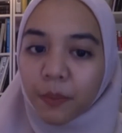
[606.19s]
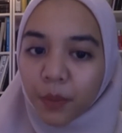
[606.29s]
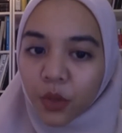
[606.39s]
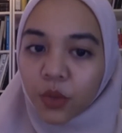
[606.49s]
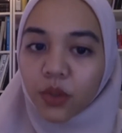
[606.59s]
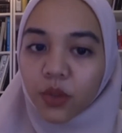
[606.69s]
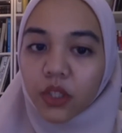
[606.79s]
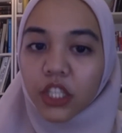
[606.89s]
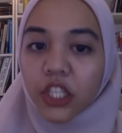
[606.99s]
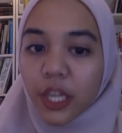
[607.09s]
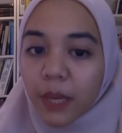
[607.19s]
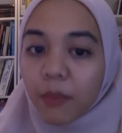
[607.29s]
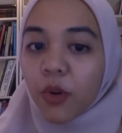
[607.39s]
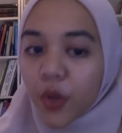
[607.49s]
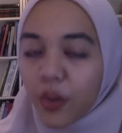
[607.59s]
you uh, shape your
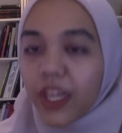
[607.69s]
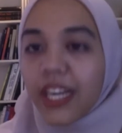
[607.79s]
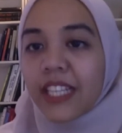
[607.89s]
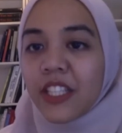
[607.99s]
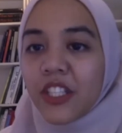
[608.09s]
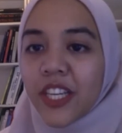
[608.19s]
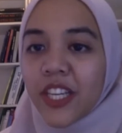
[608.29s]
goal at ICJ?